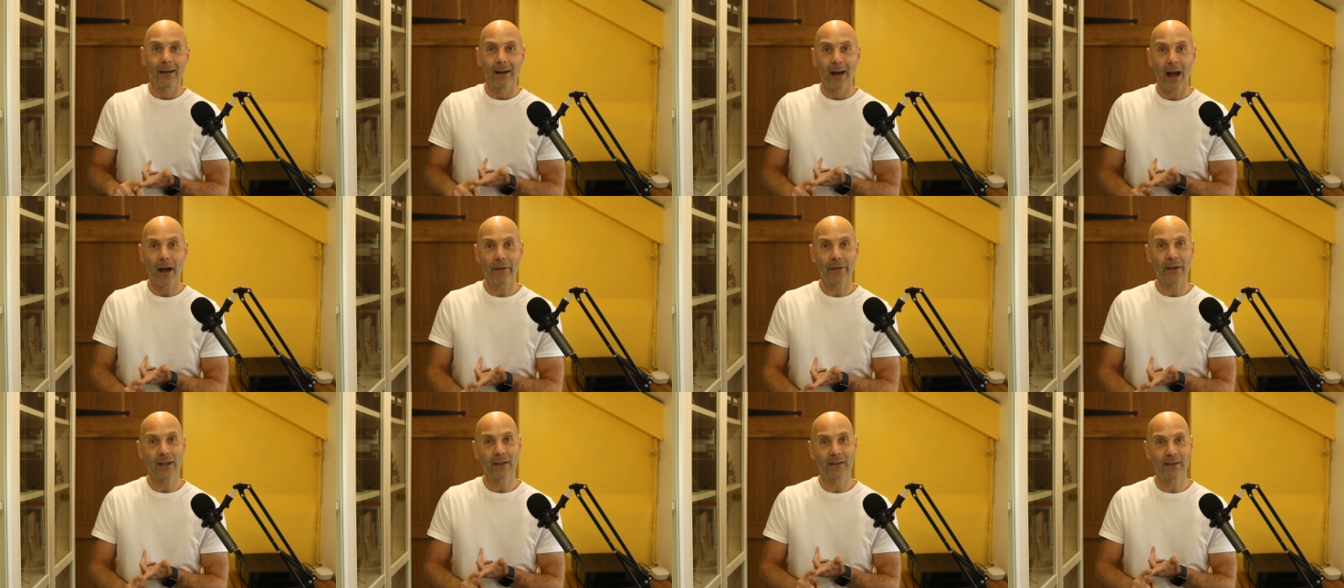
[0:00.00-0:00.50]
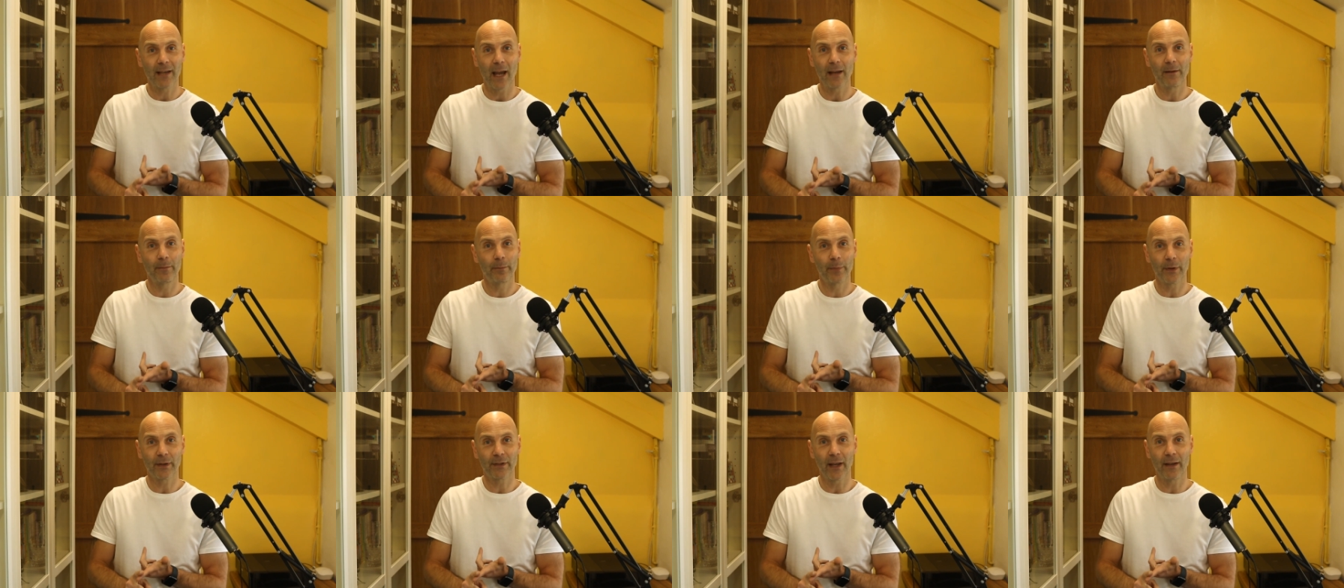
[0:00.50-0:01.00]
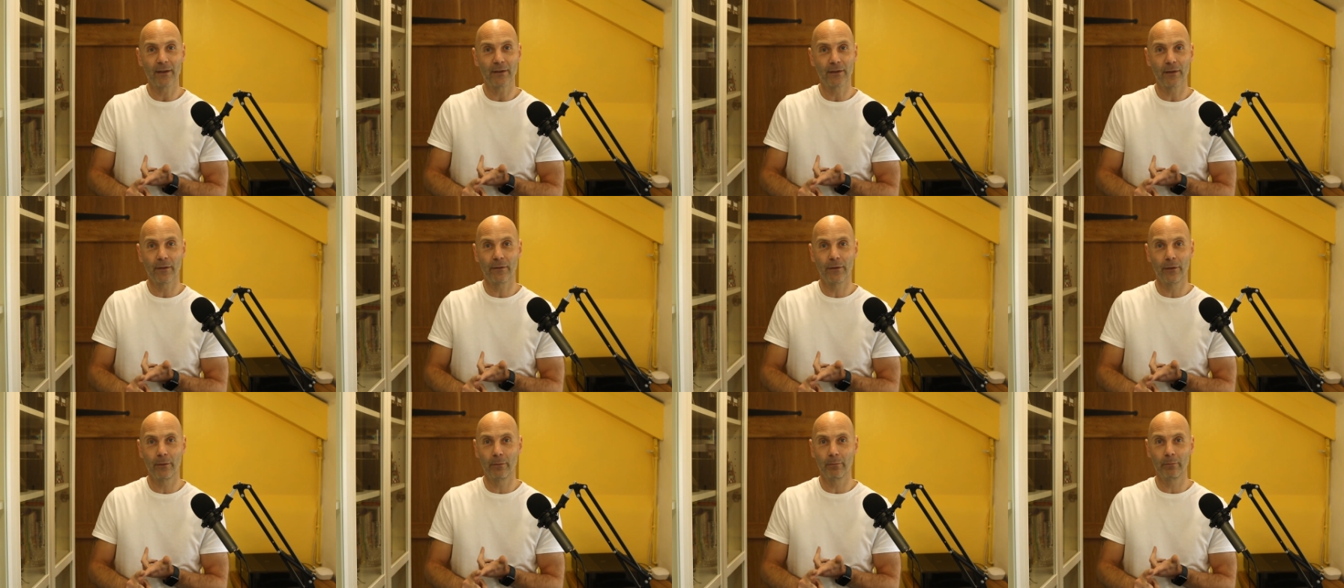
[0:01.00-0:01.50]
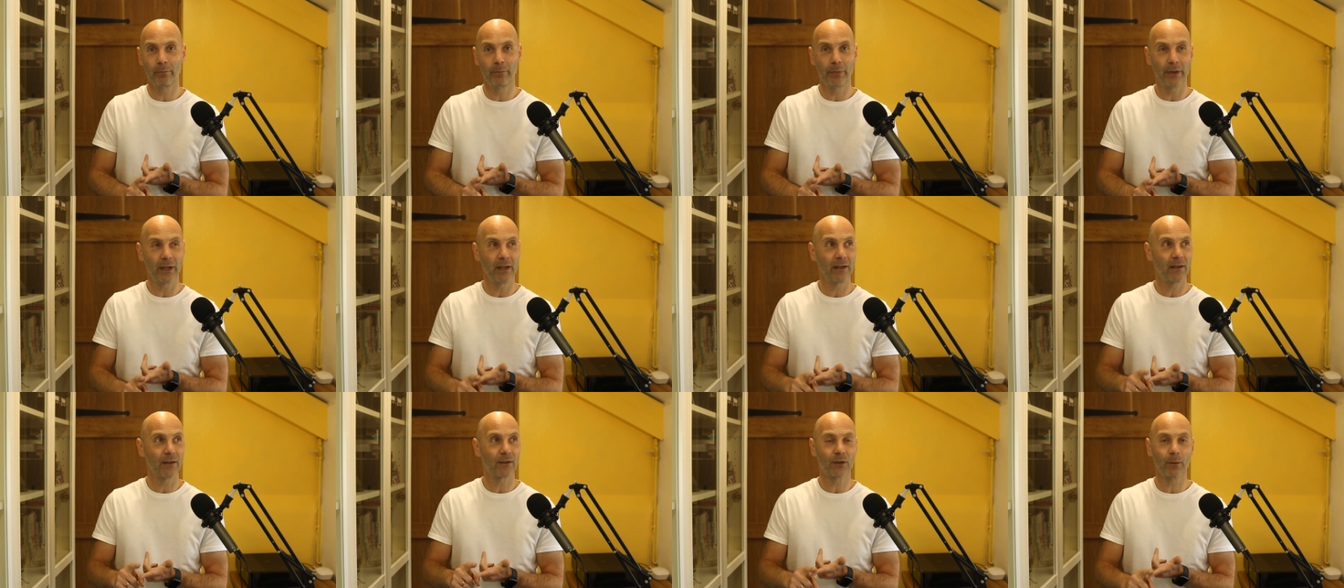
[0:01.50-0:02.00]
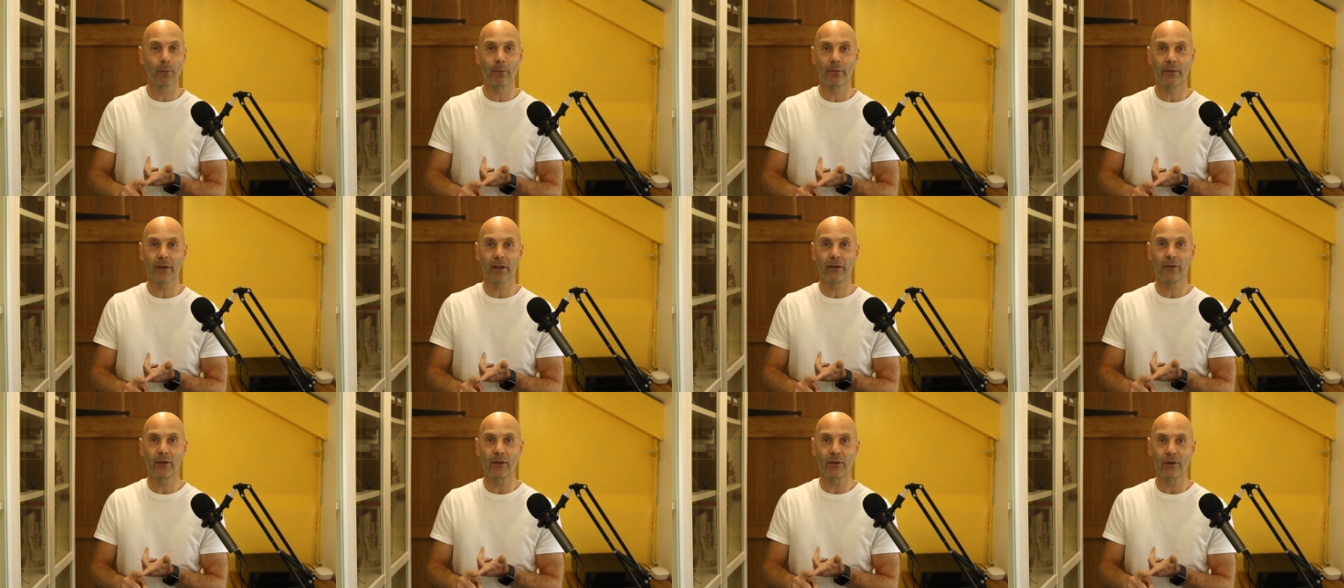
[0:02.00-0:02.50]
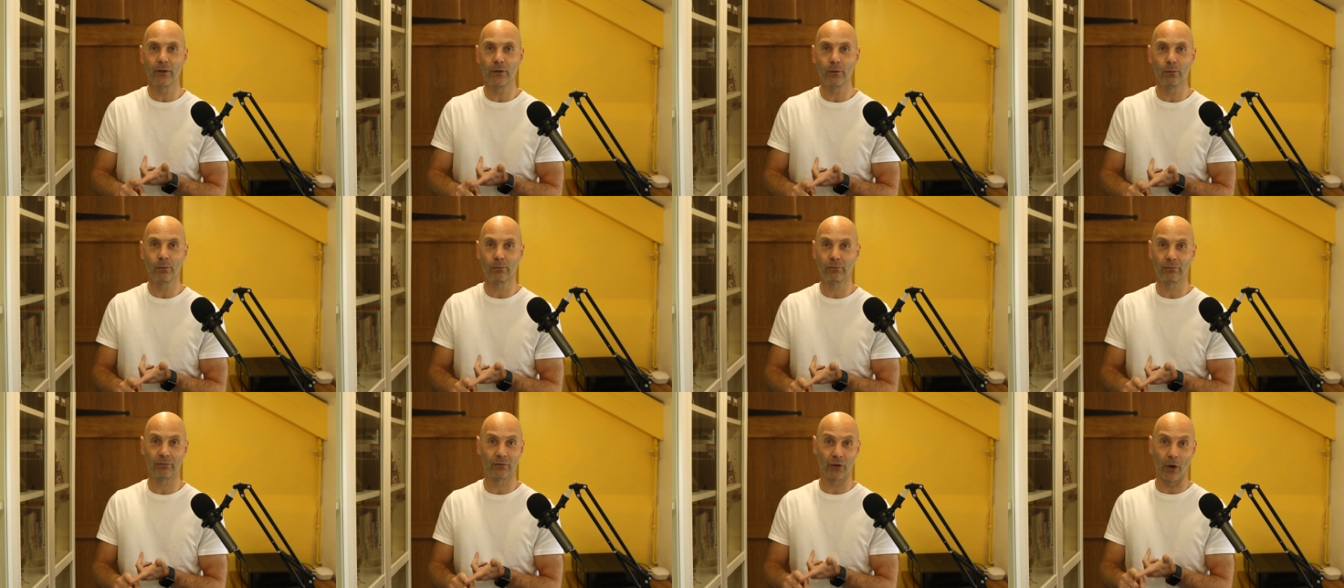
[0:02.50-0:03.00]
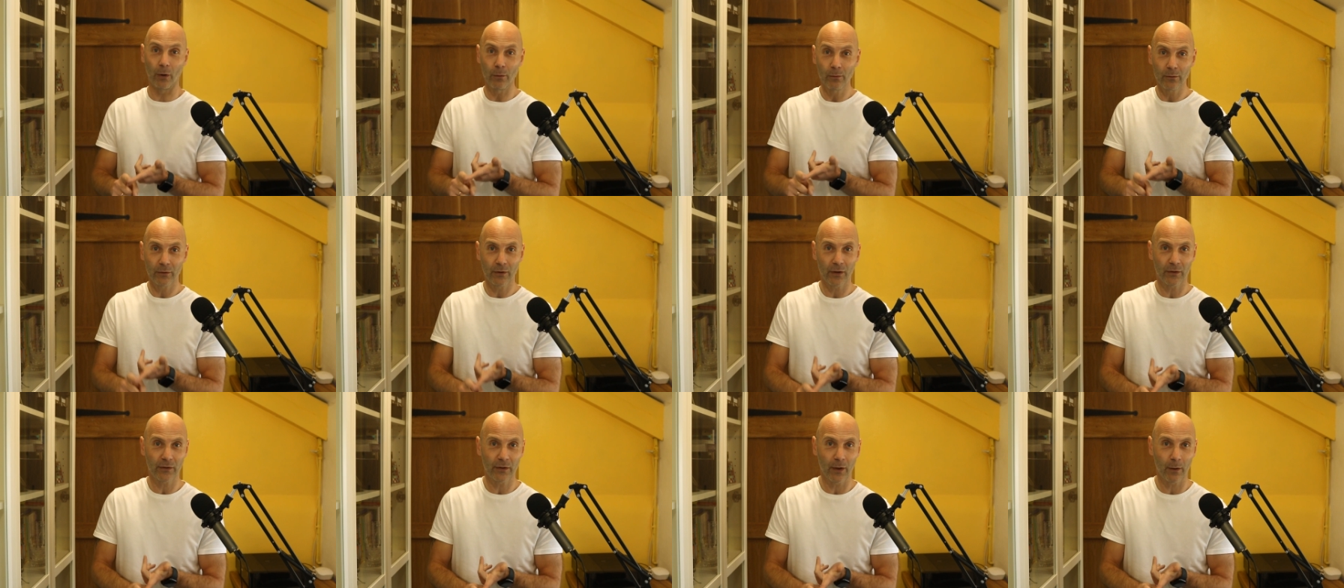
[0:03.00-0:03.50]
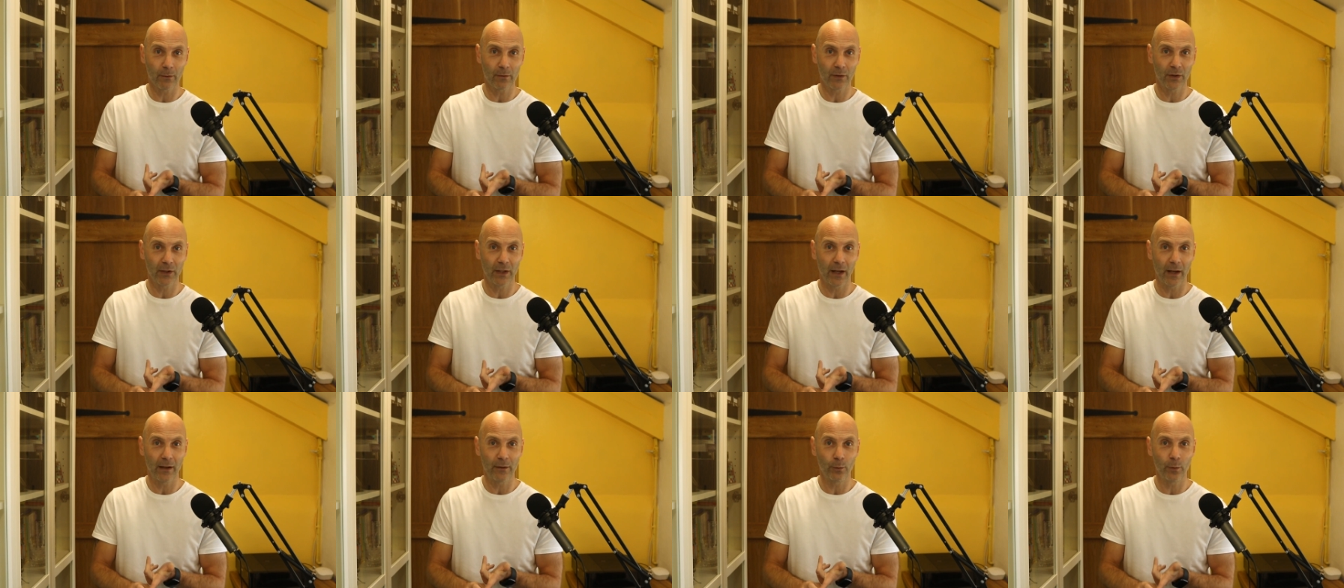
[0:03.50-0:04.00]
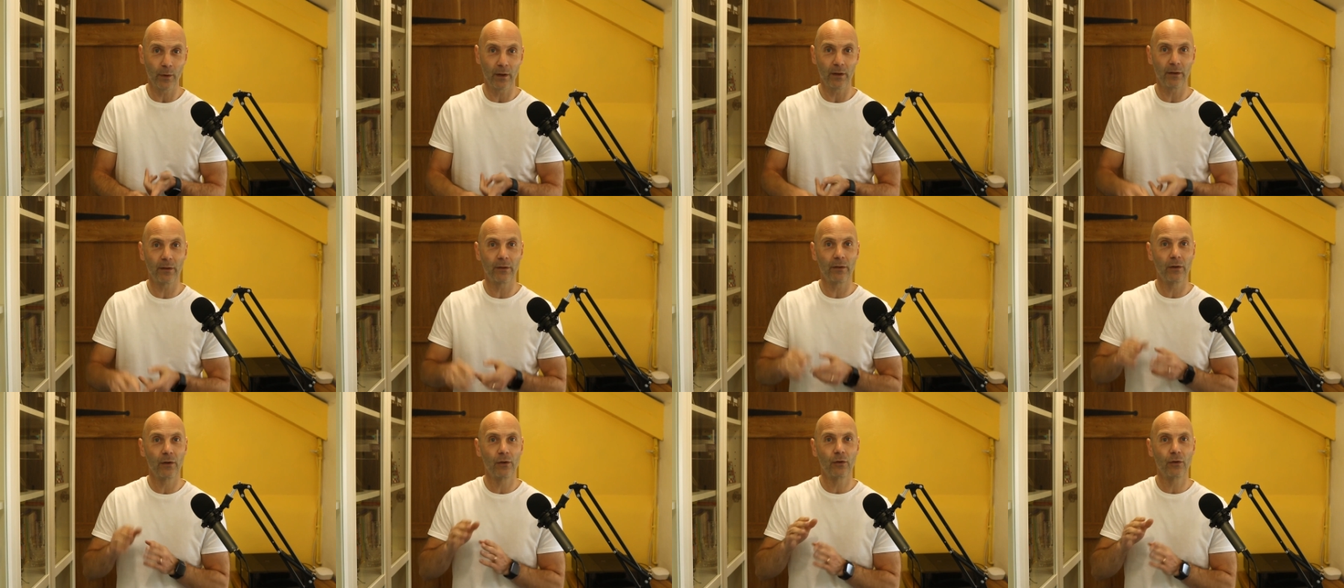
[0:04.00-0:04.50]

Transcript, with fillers: Having 10% of them being something that you don't associate with